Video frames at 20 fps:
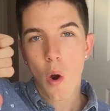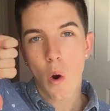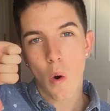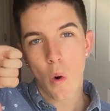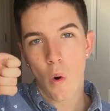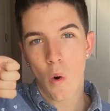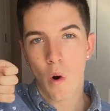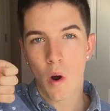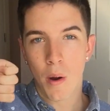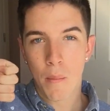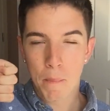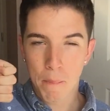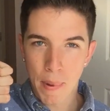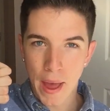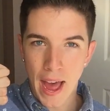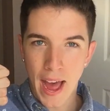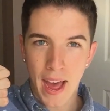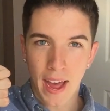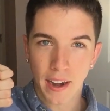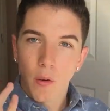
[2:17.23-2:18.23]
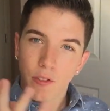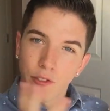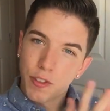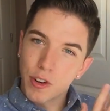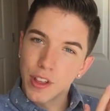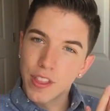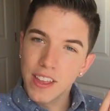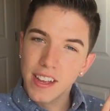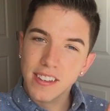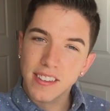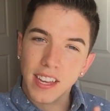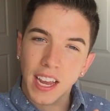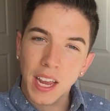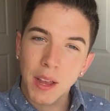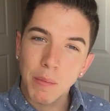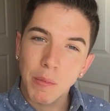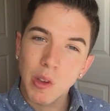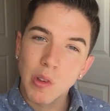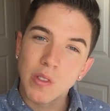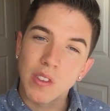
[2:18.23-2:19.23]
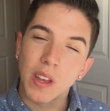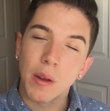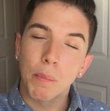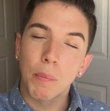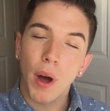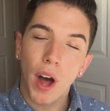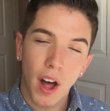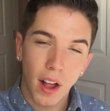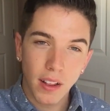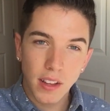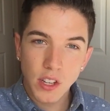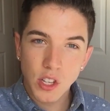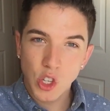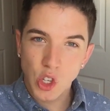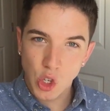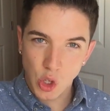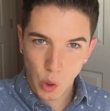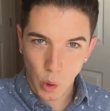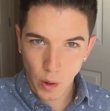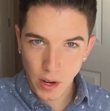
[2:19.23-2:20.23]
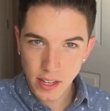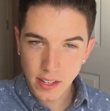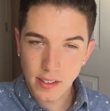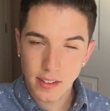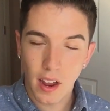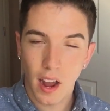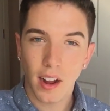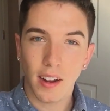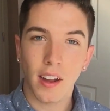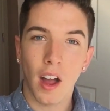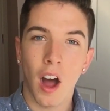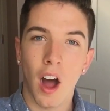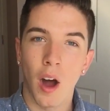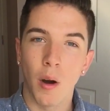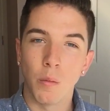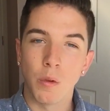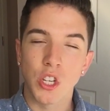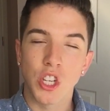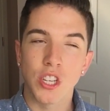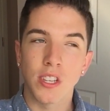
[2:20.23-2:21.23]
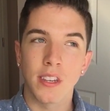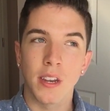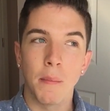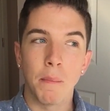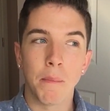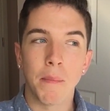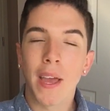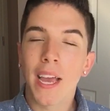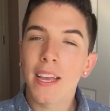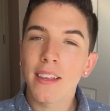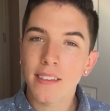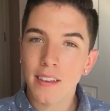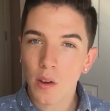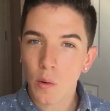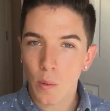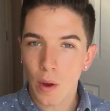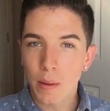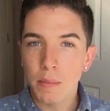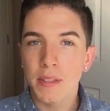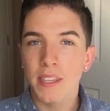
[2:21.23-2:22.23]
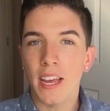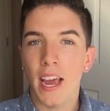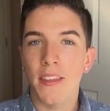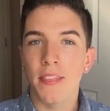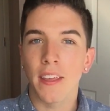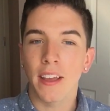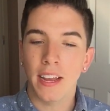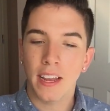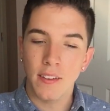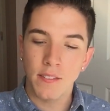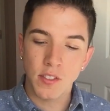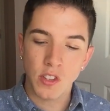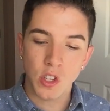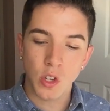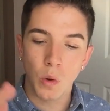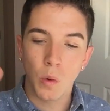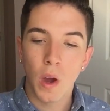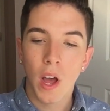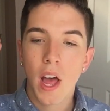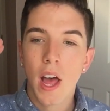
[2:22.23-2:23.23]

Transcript: or bad. For this, I am using Paula's Choice dot com, which is an amazing website that gives you